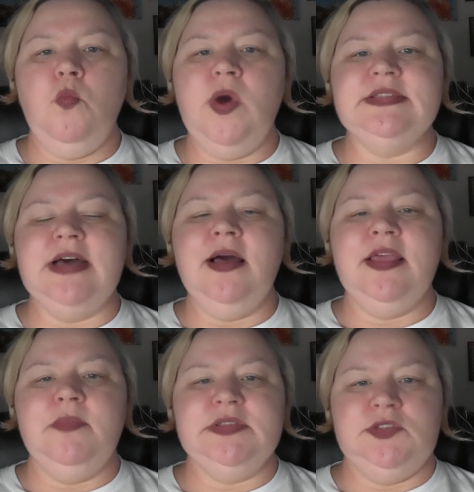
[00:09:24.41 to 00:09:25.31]
what
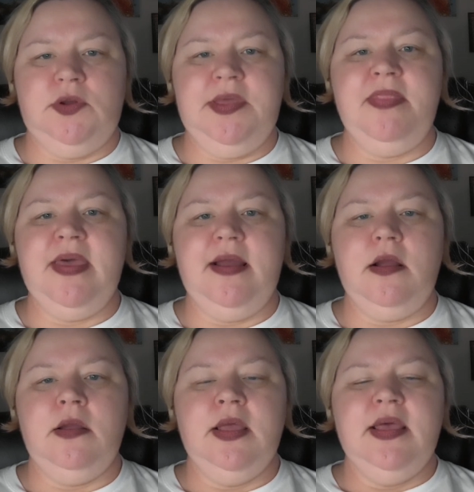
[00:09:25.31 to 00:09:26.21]
documents are in there.